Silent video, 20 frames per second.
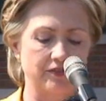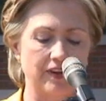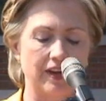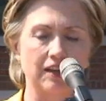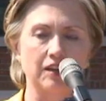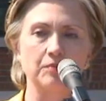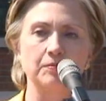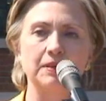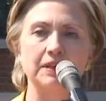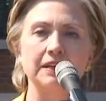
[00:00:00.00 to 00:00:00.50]

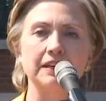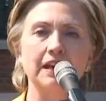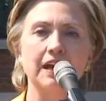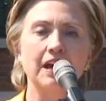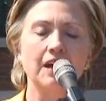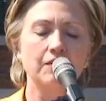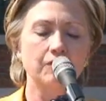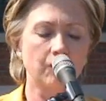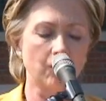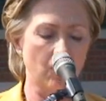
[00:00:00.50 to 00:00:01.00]
Development
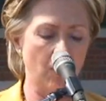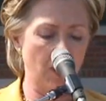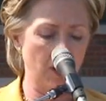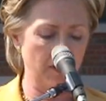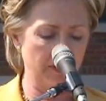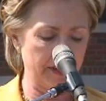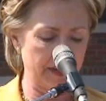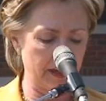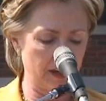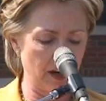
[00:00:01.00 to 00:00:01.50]
for
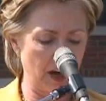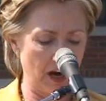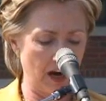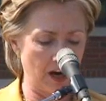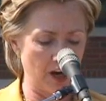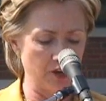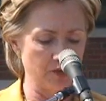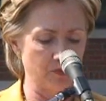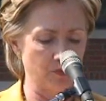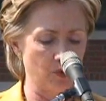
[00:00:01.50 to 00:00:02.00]
all their
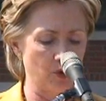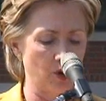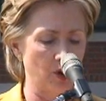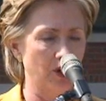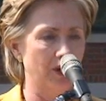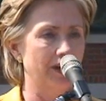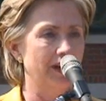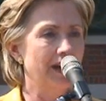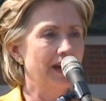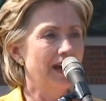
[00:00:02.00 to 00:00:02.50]
hard
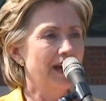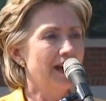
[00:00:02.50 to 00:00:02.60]
work.